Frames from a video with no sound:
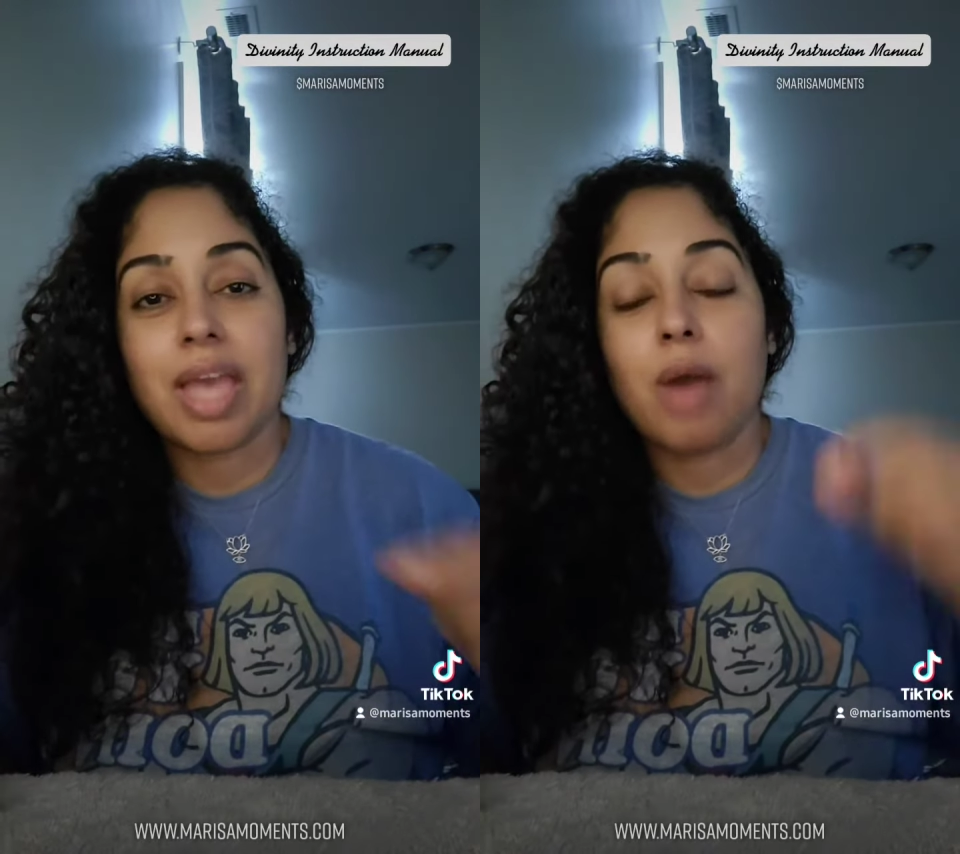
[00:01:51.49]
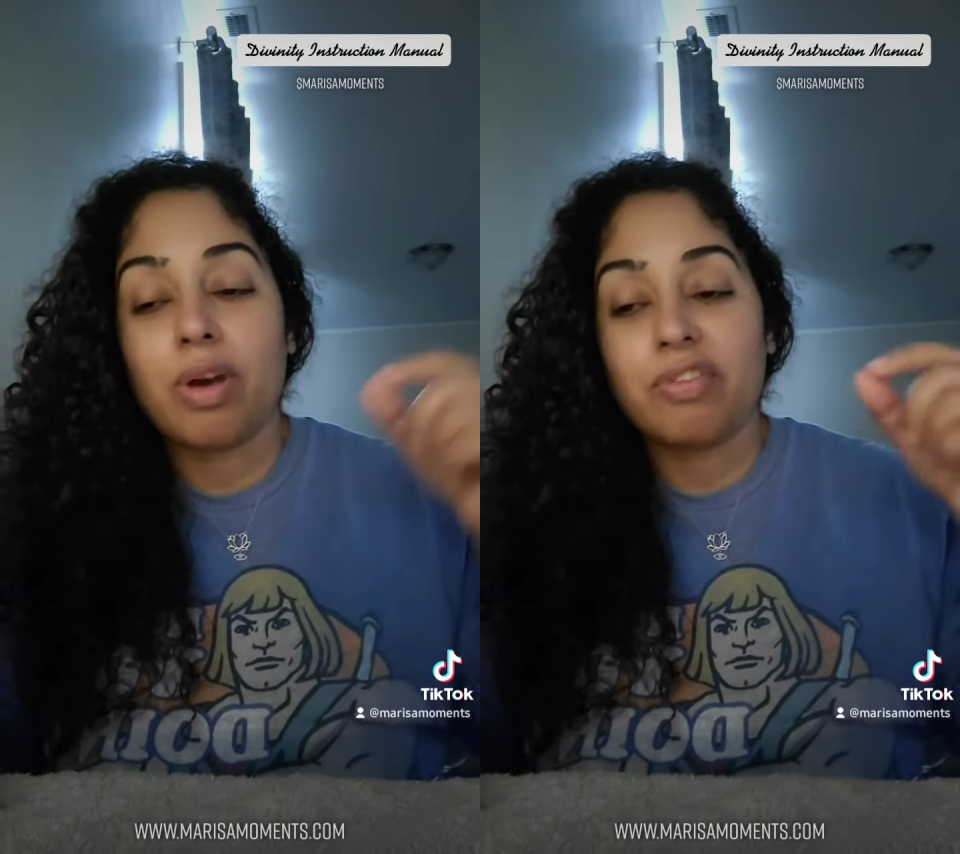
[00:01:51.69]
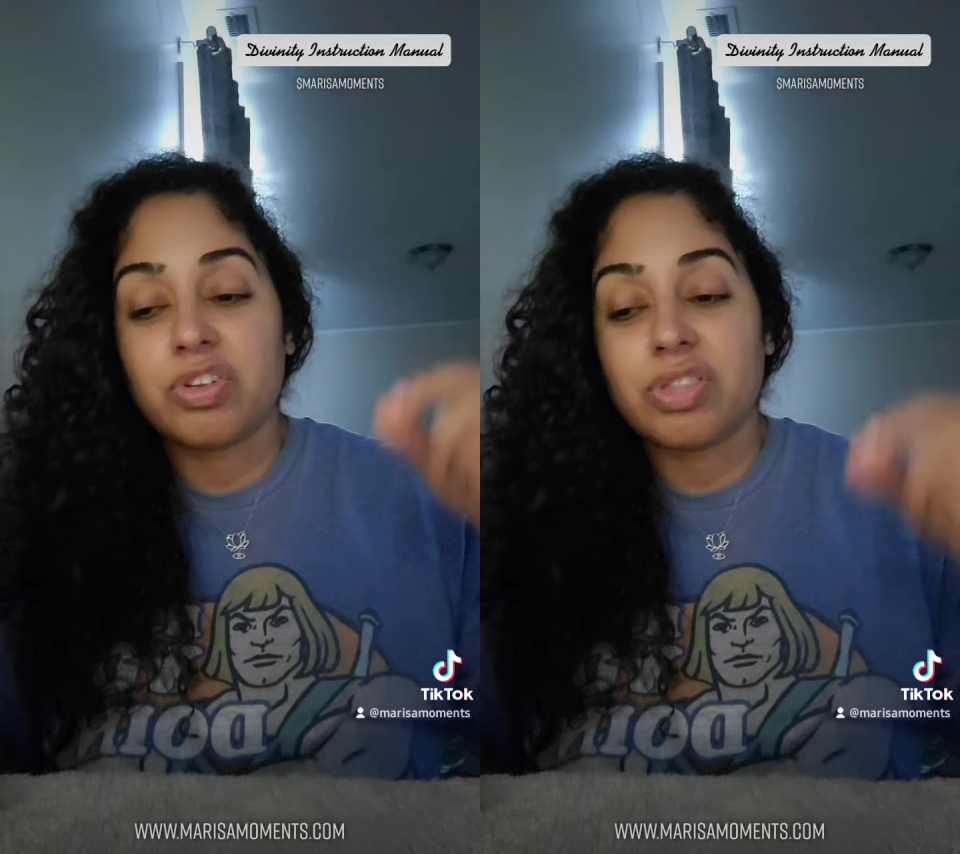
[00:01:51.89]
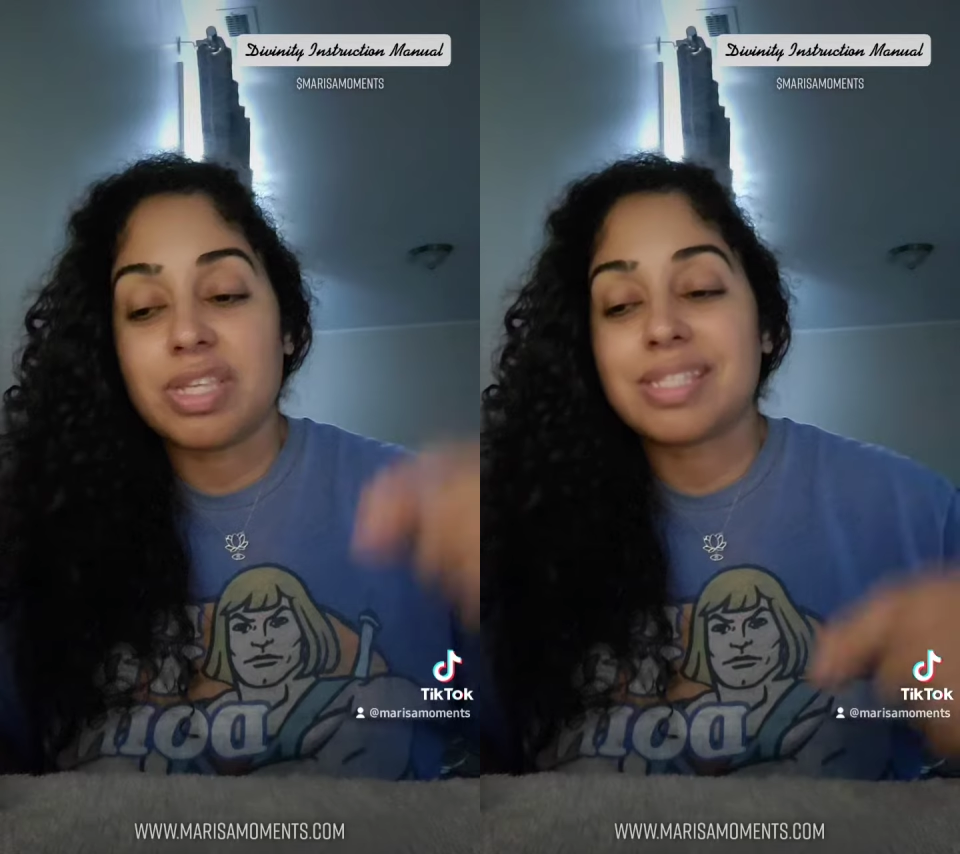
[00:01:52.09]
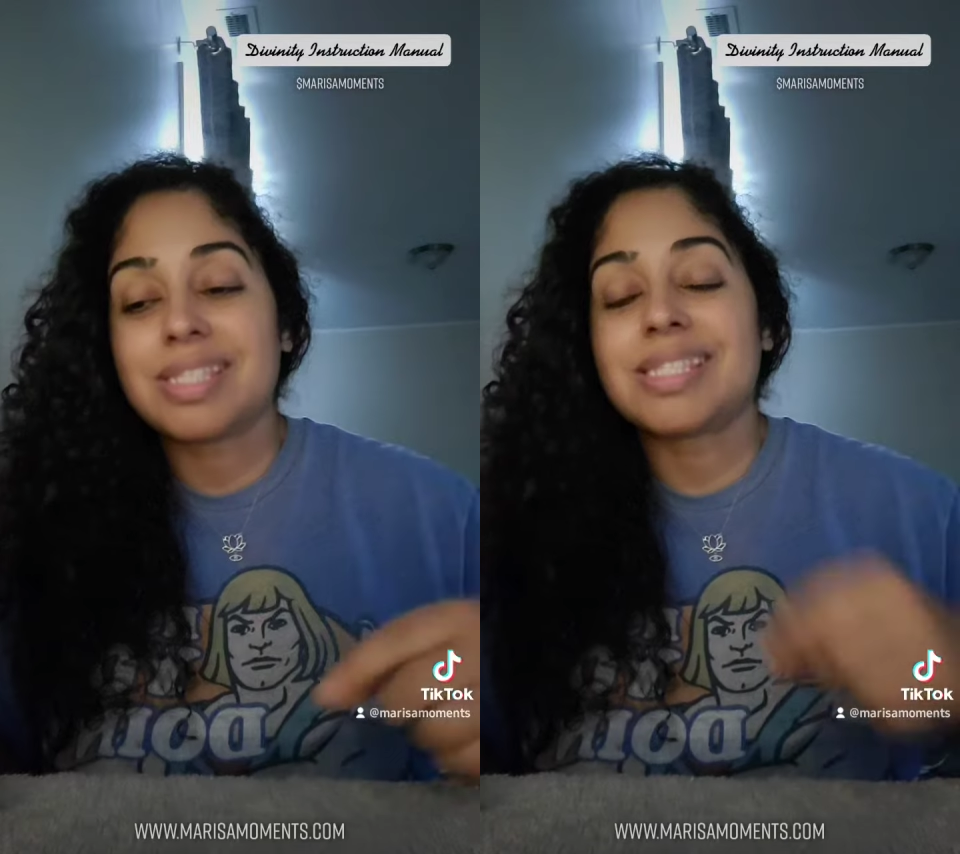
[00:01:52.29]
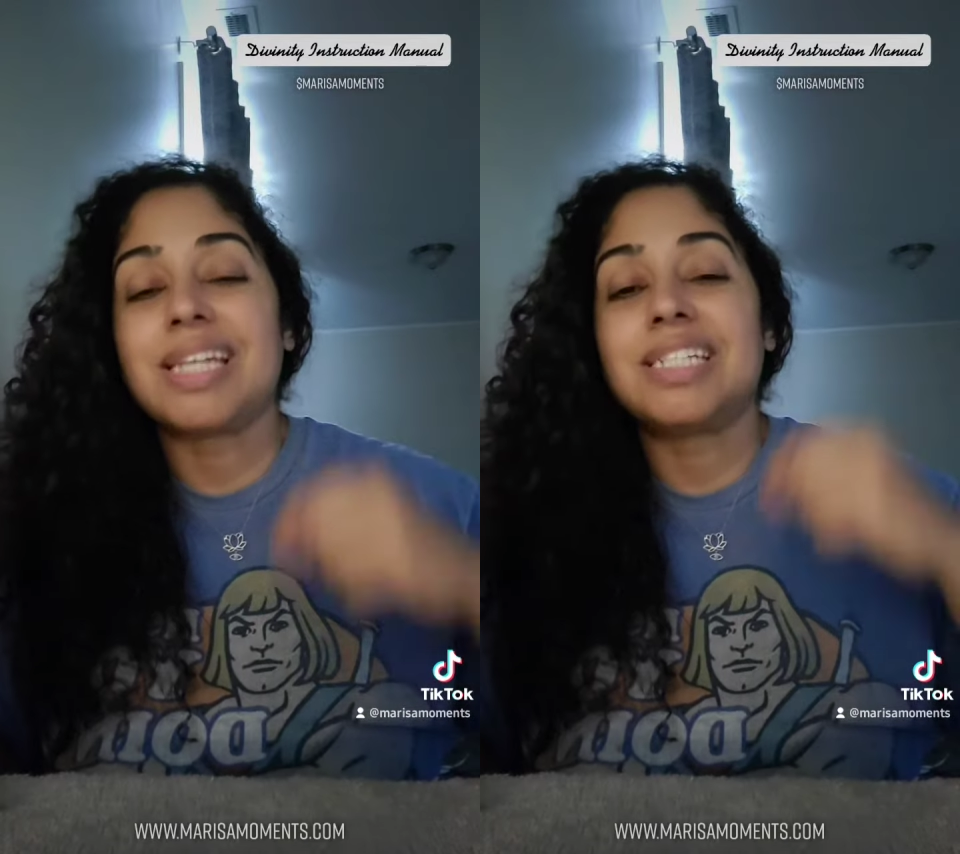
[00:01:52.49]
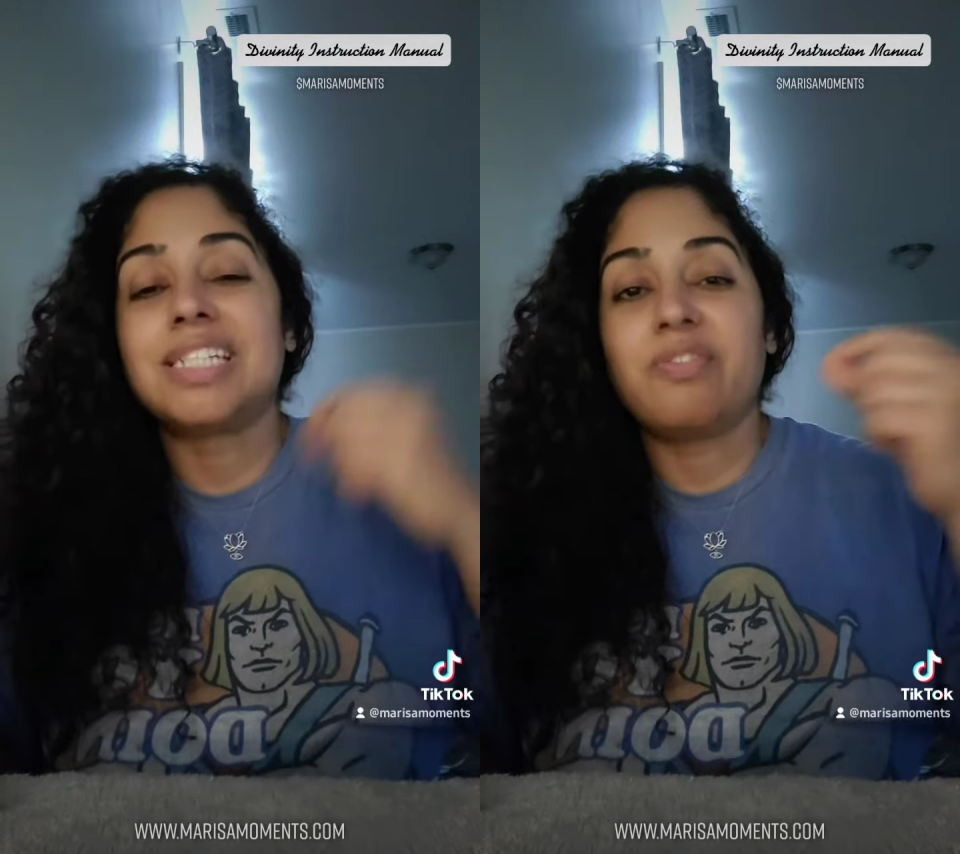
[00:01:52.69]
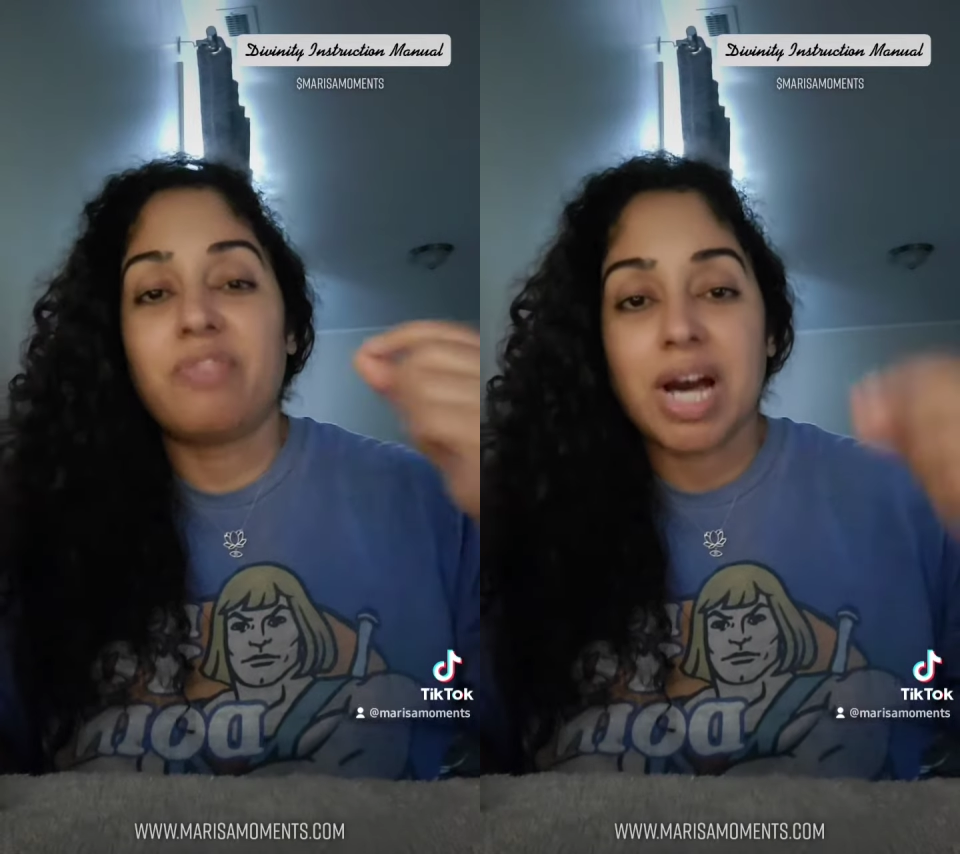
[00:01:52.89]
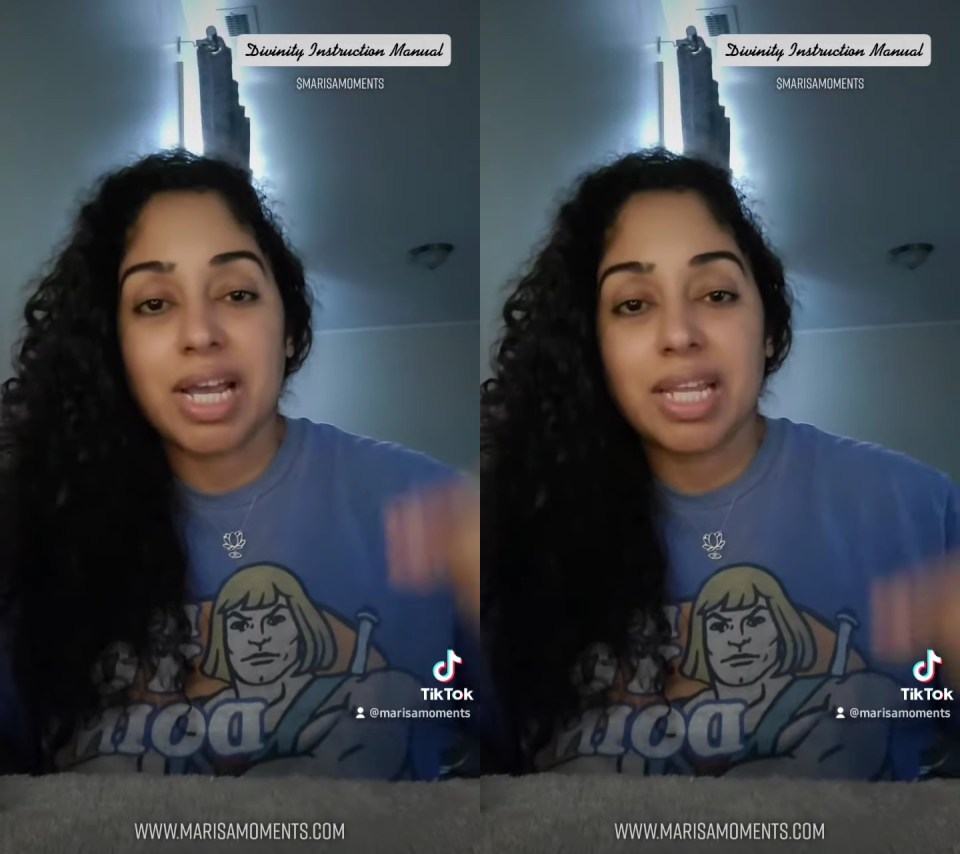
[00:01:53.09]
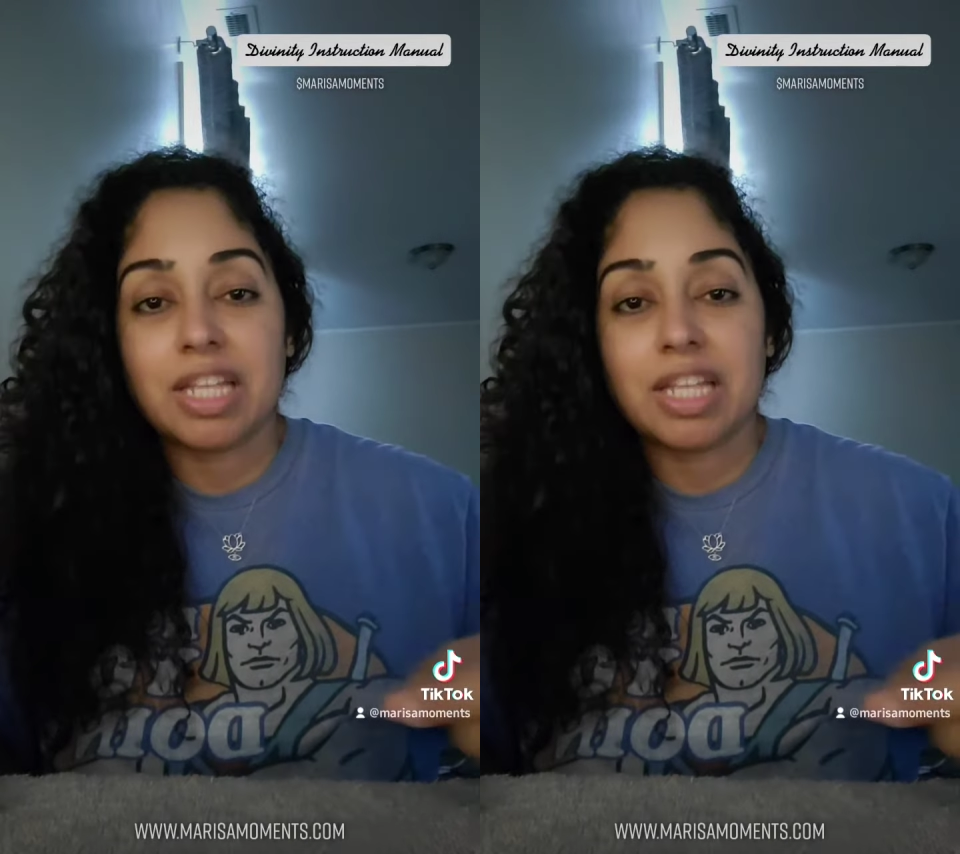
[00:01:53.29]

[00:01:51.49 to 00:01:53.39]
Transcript: However, this is a divine